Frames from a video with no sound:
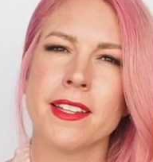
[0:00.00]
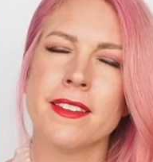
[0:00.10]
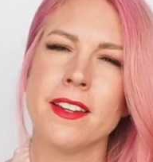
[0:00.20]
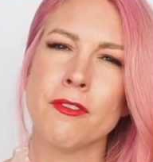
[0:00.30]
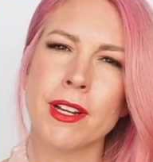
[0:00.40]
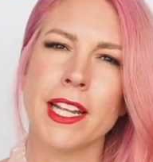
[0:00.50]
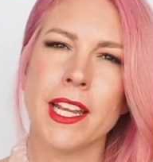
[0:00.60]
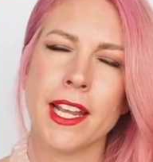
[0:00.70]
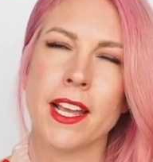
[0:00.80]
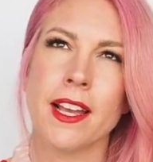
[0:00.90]
it's in a
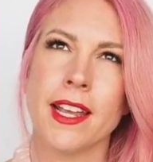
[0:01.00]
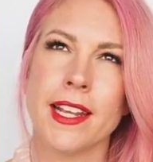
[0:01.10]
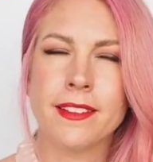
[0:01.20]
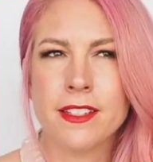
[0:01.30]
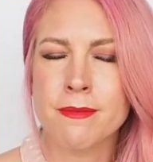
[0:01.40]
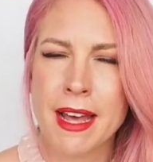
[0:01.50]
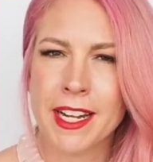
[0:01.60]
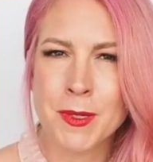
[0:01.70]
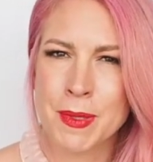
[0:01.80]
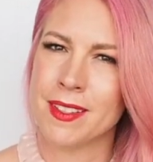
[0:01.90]
really easy to
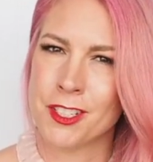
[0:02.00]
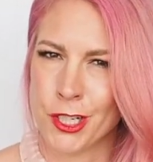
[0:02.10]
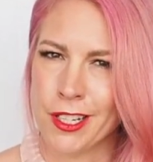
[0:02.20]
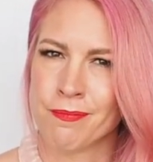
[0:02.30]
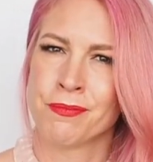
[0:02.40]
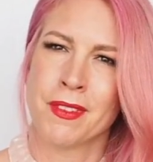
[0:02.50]
manage position.